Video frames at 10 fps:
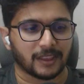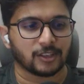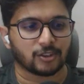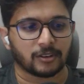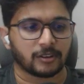with
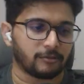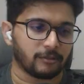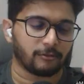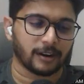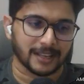each other,
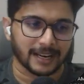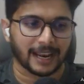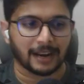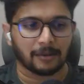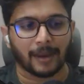front
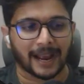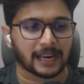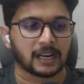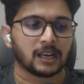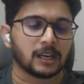end and
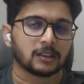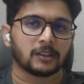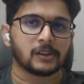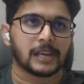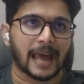back end,
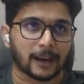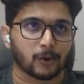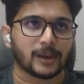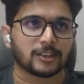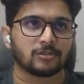the
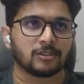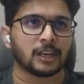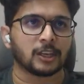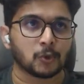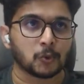language
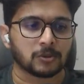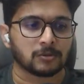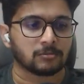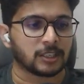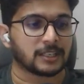they
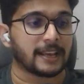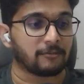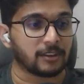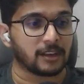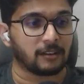use, just
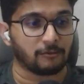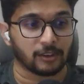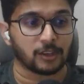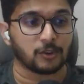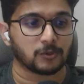like we,
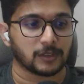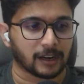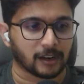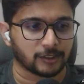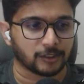we use
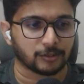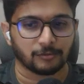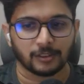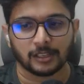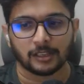English,
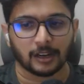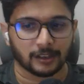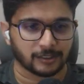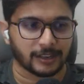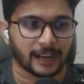we
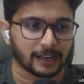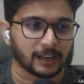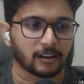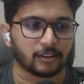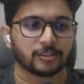understand
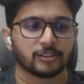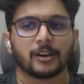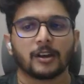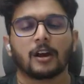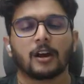English,
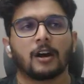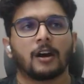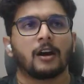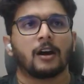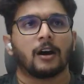
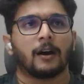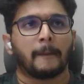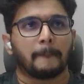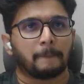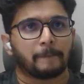
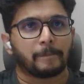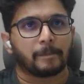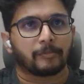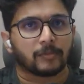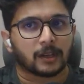um,
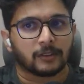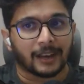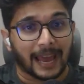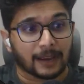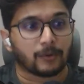
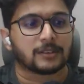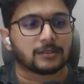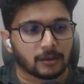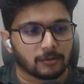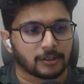the language
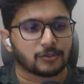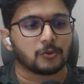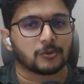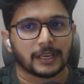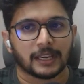servers
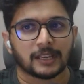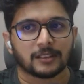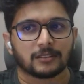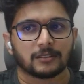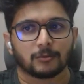use
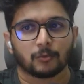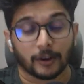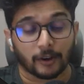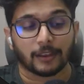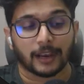is
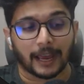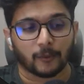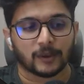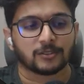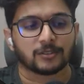one of the
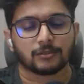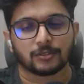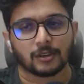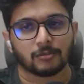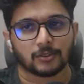language
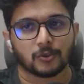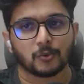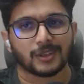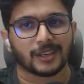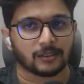servers
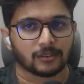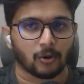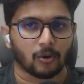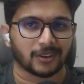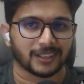use is
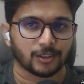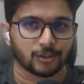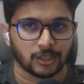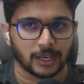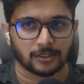called
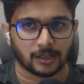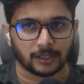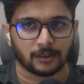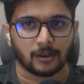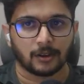
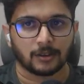JSON.